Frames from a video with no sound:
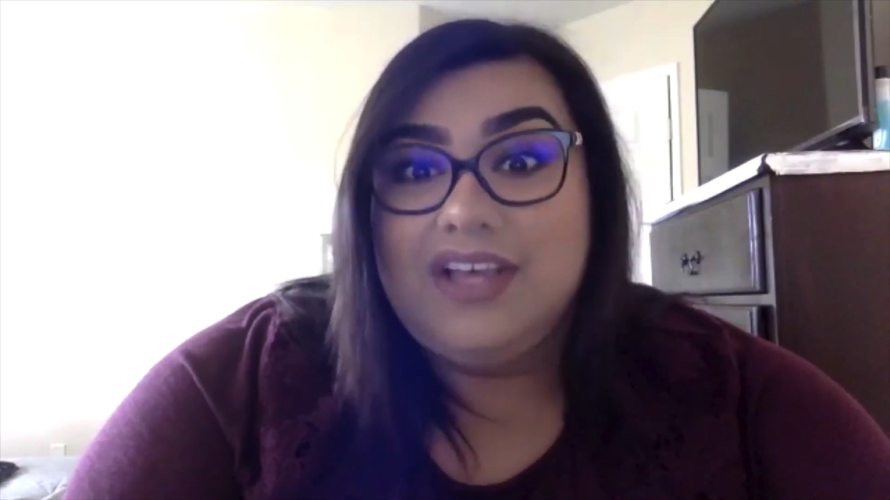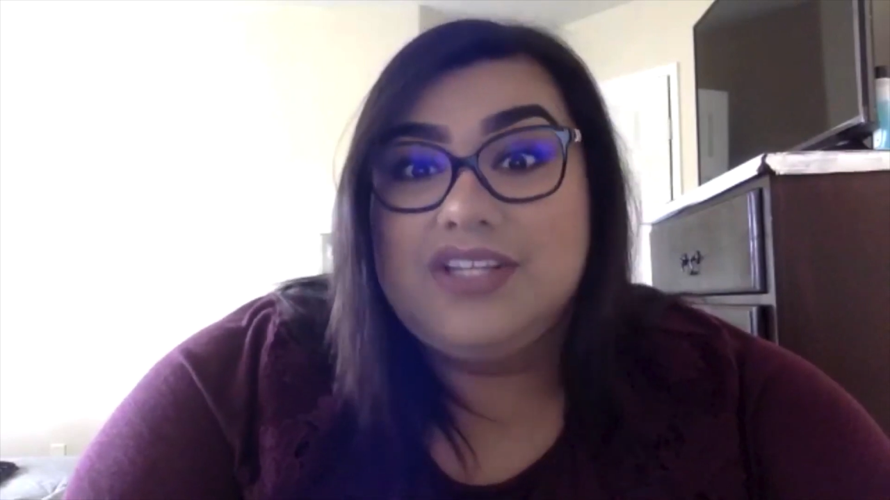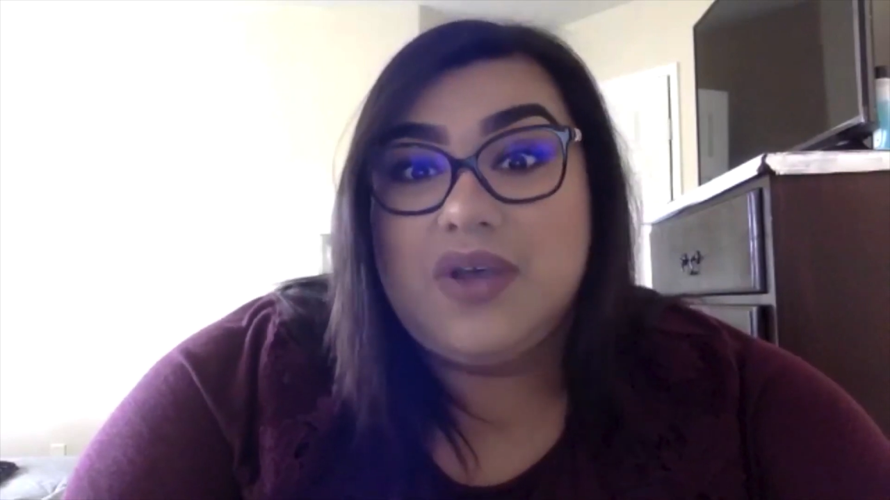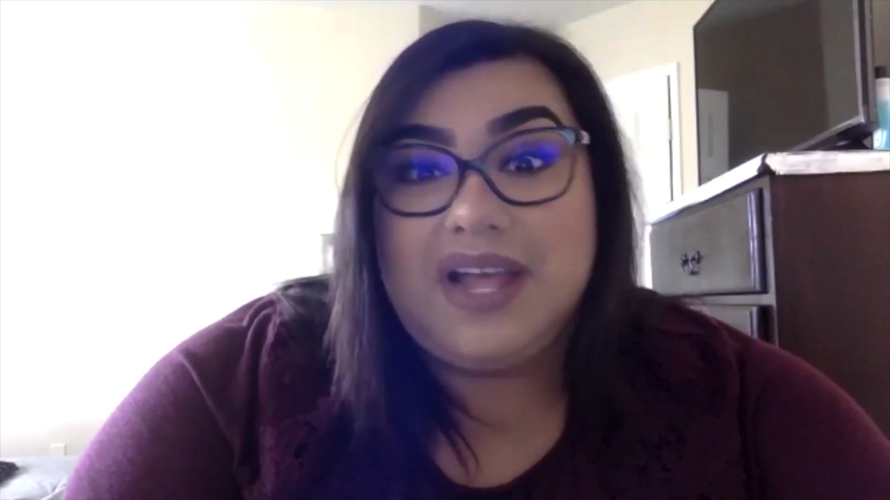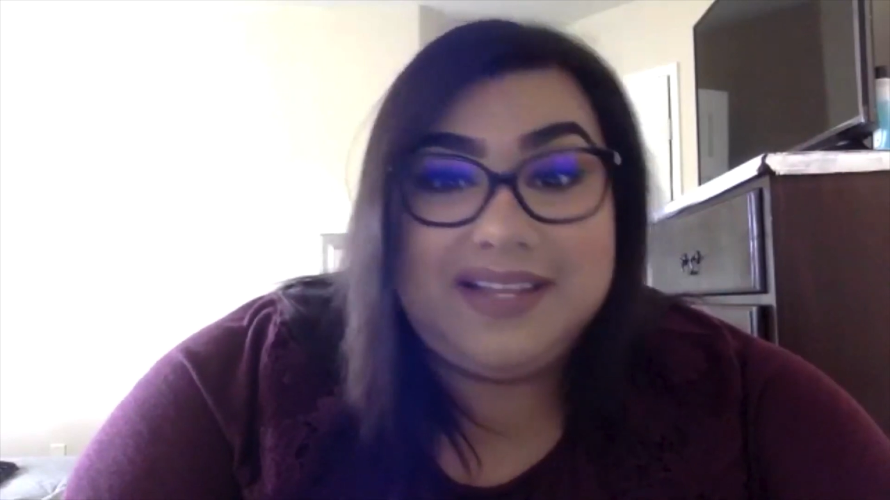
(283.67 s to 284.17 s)

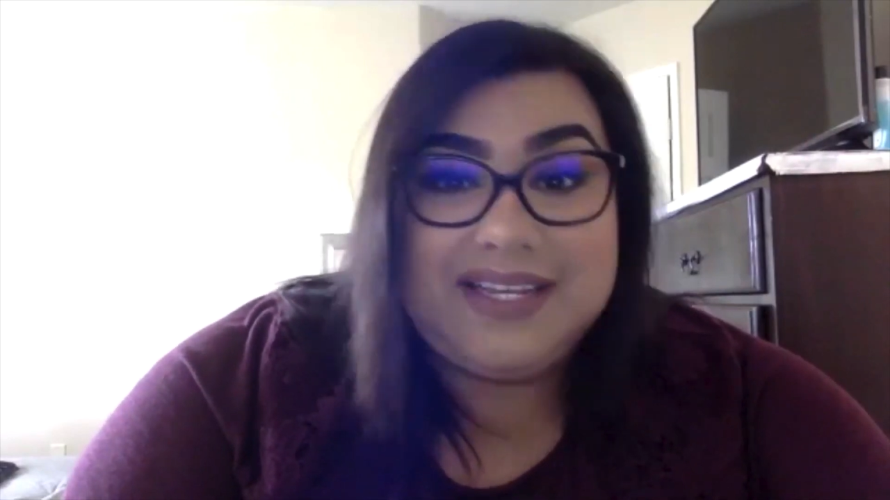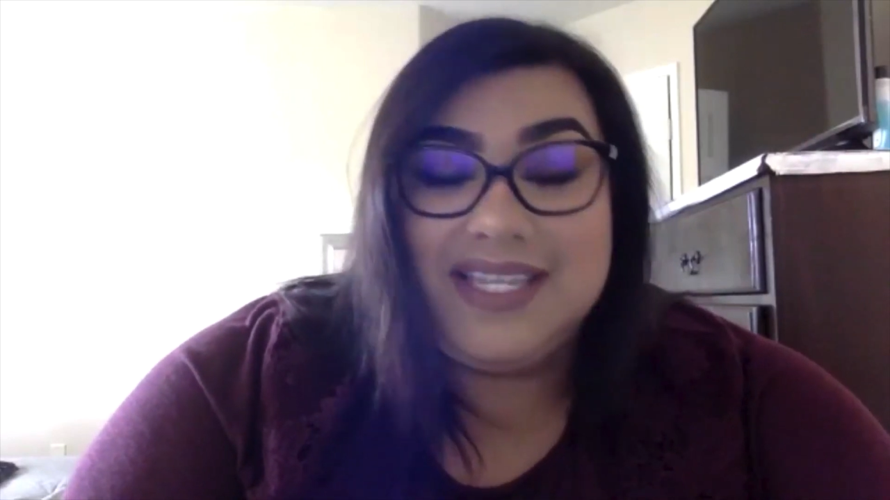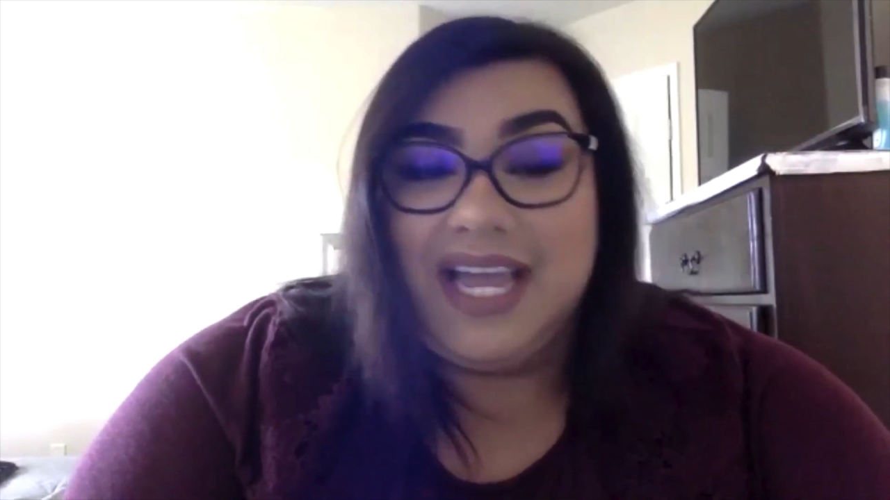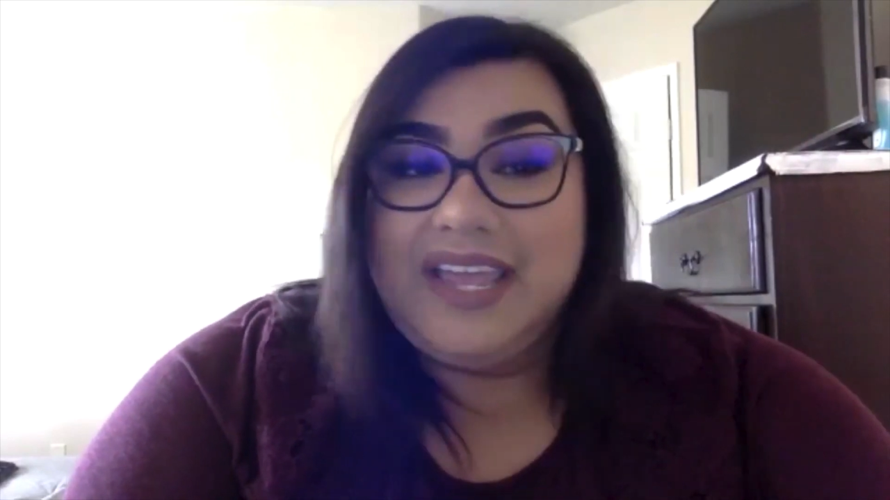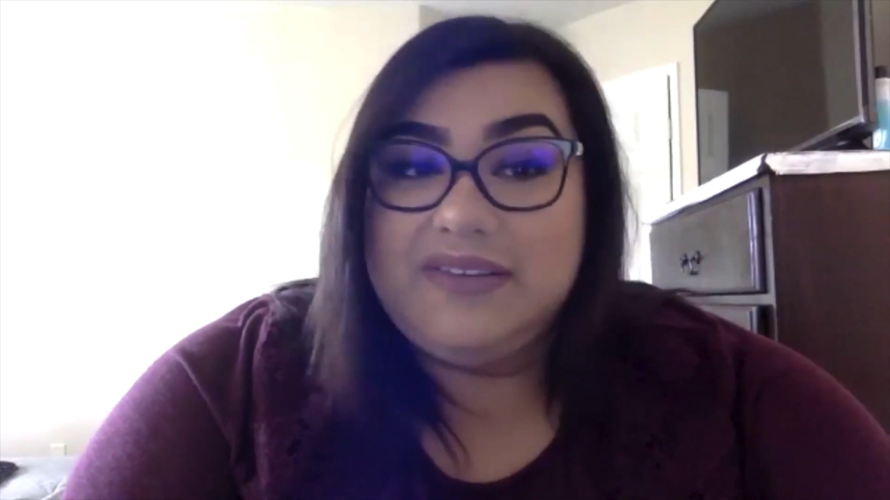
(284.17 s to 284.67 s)
So at least
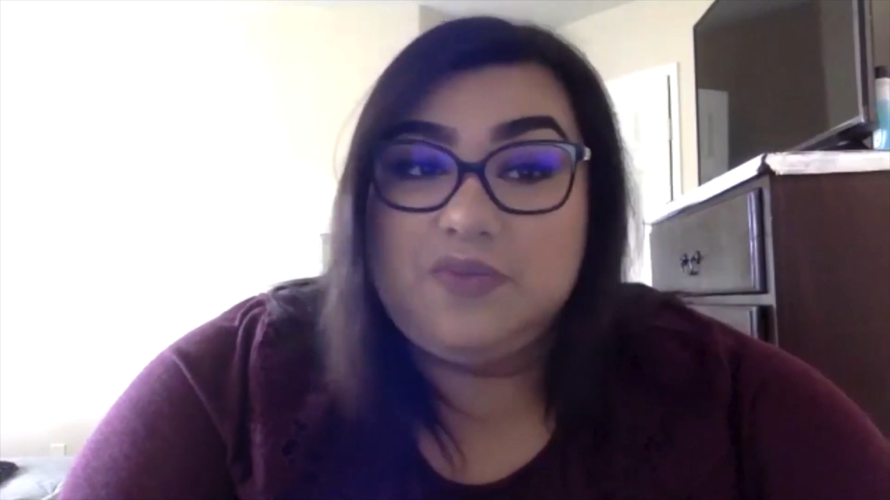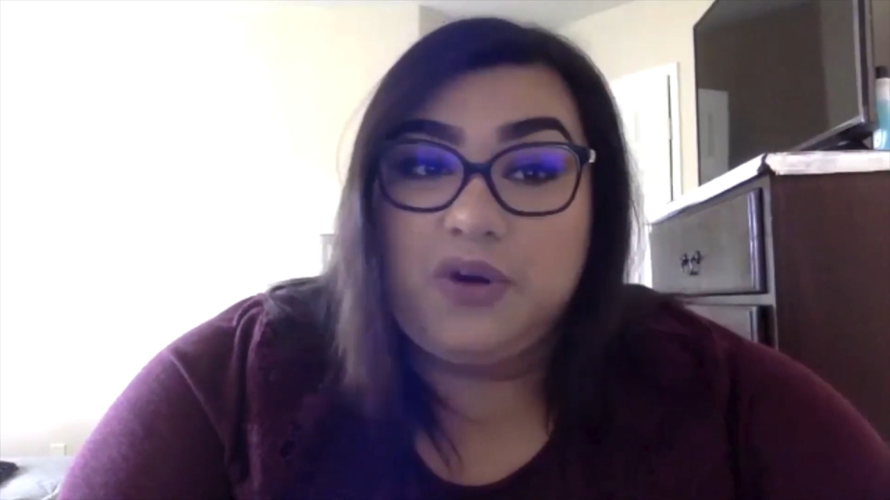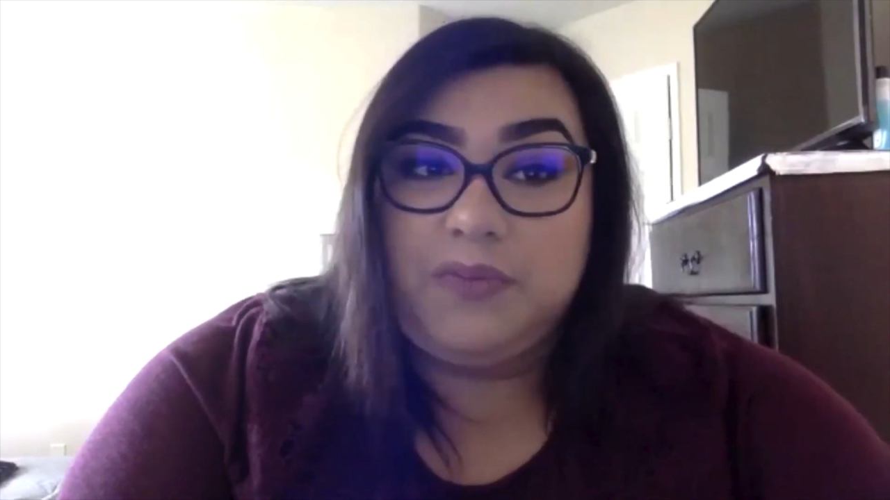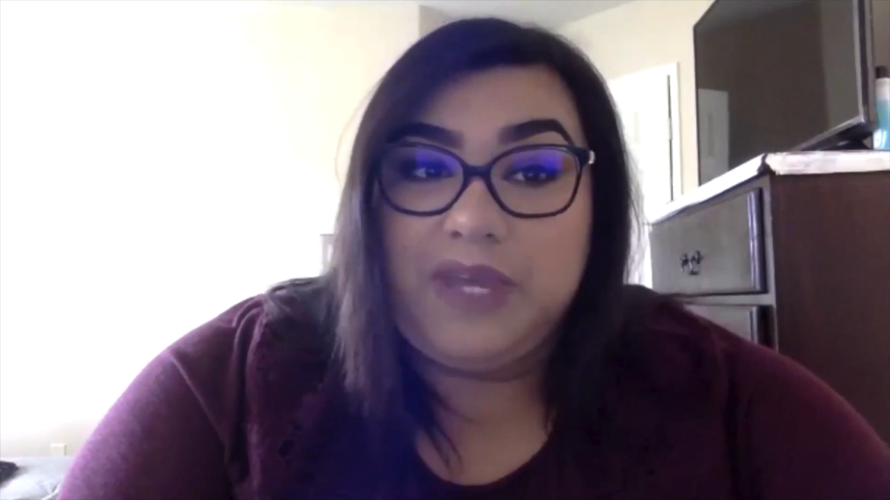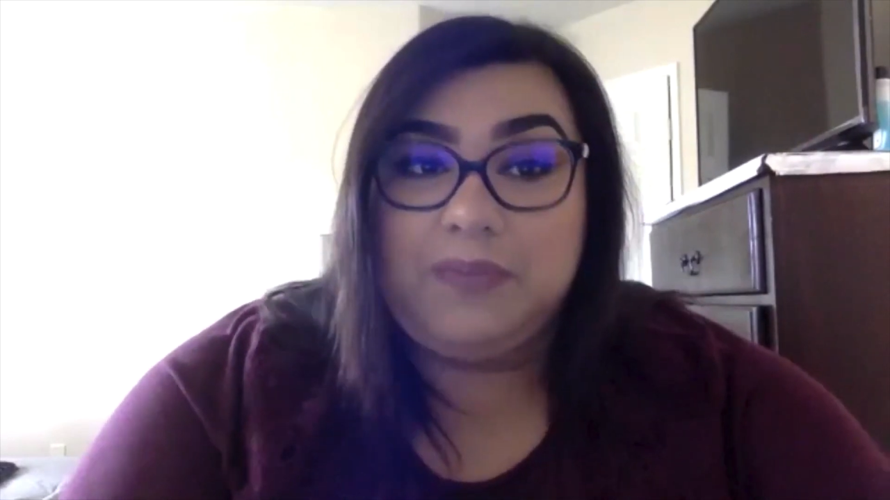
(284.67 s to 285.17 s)
that gives
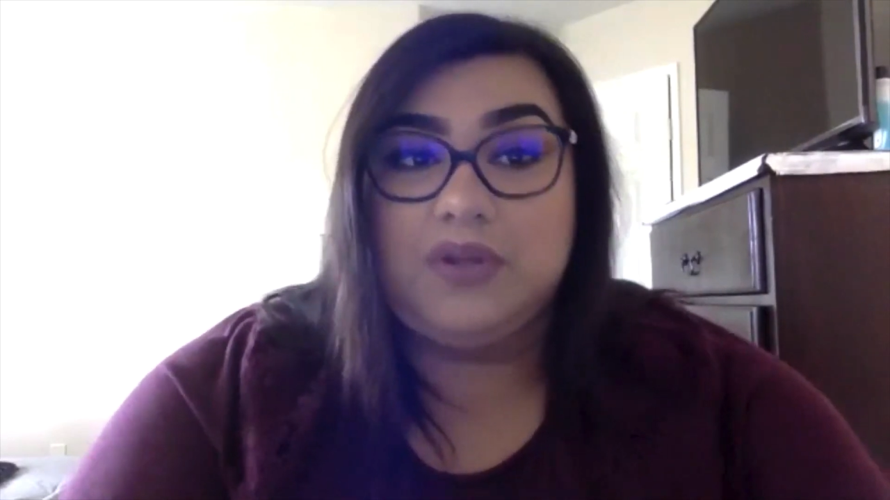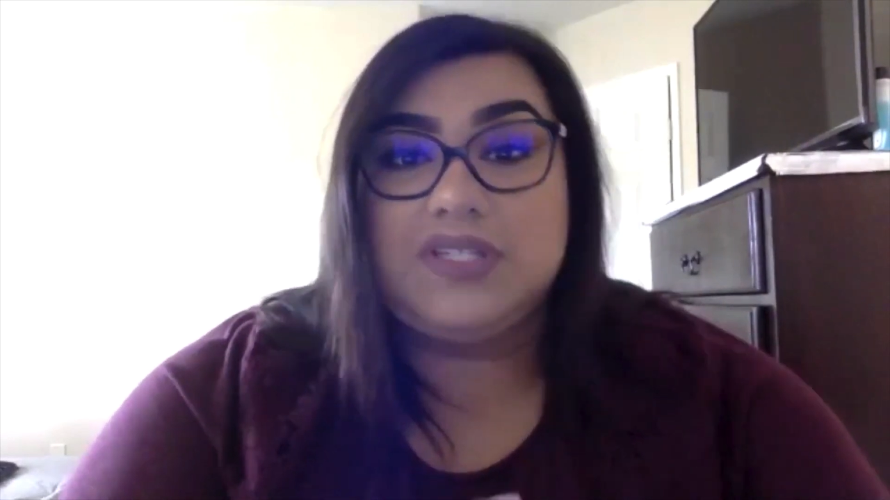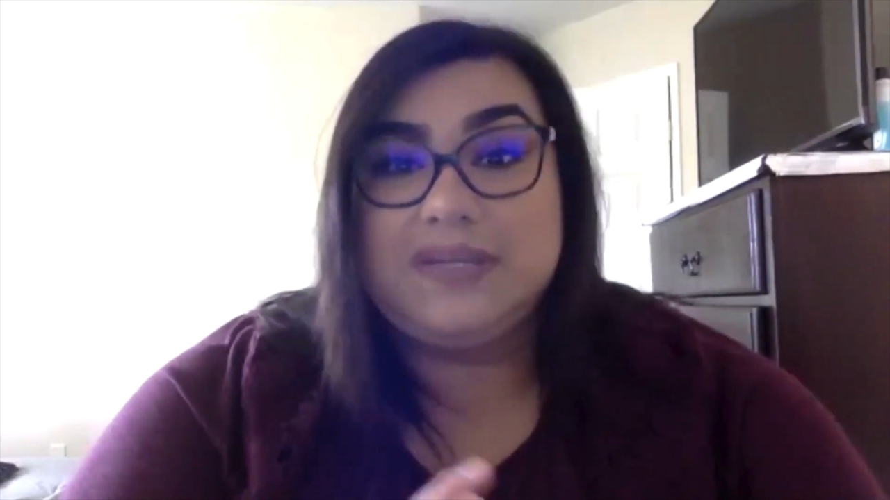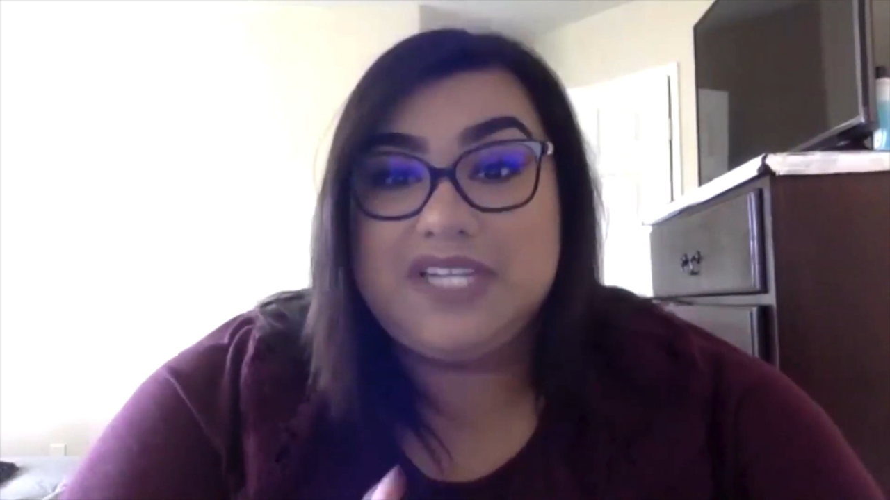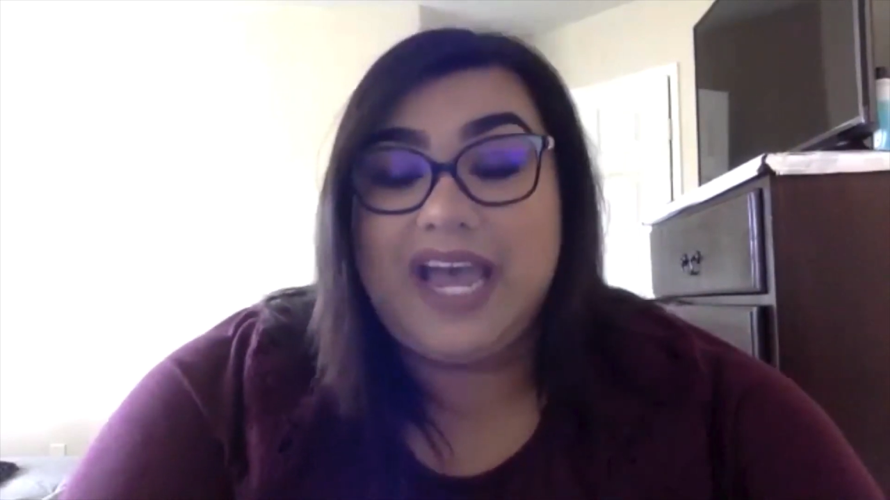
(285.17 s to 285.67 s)
more people
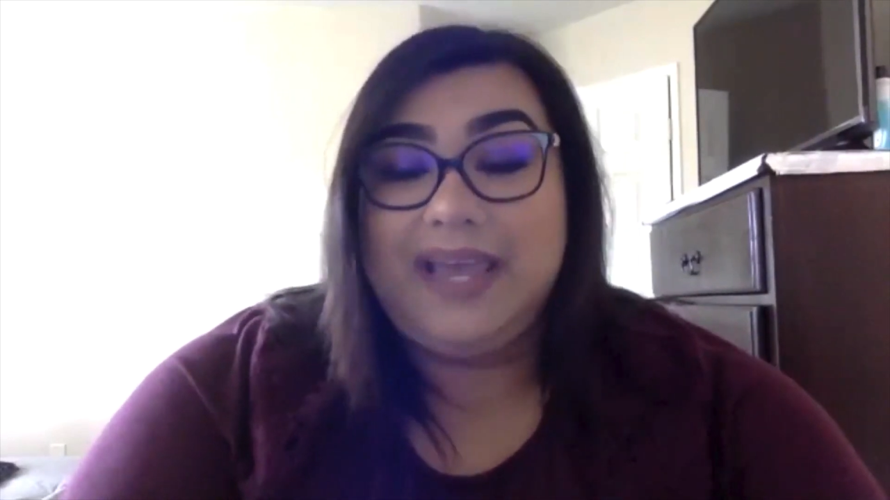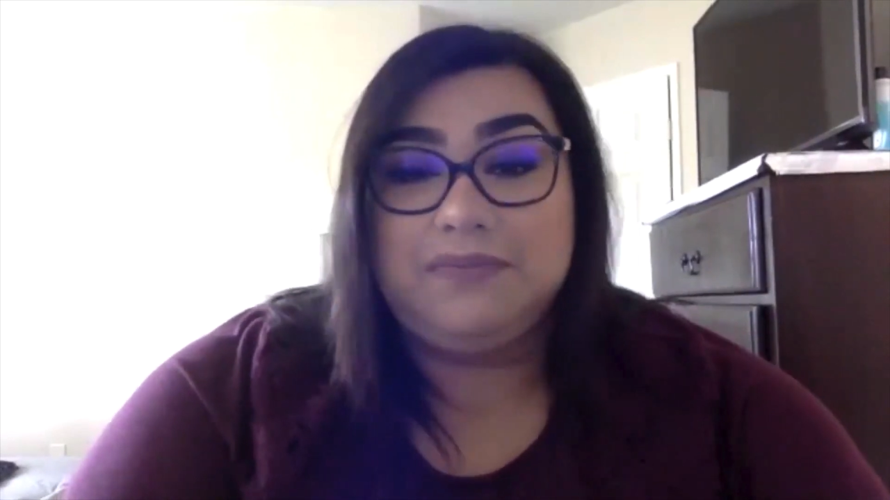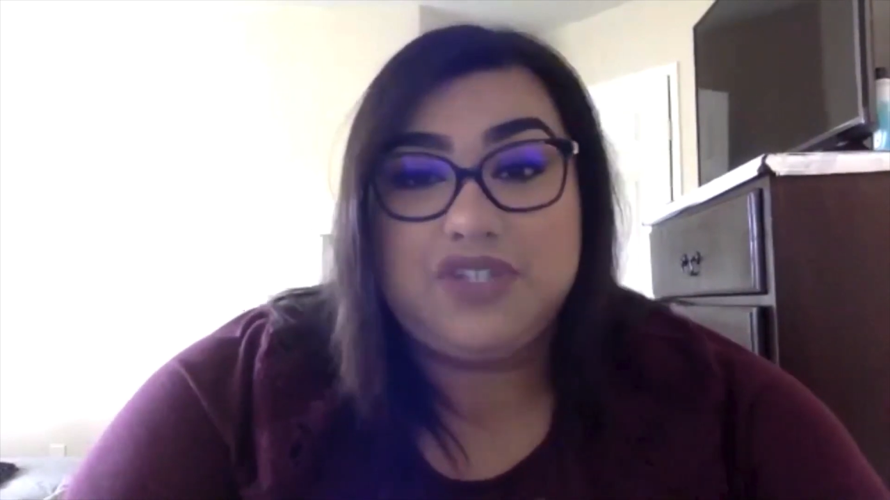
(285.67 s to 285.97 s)
some time